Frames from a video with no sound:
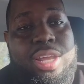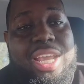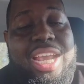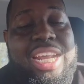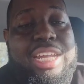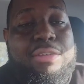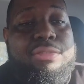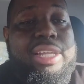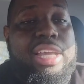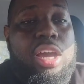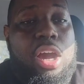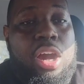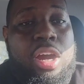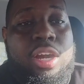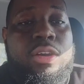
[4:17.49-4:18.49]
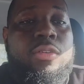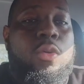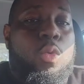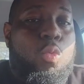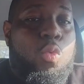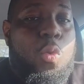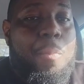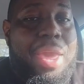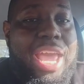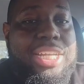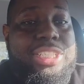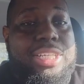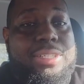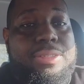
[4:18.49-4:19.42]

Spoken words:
And if they are, we'll match it.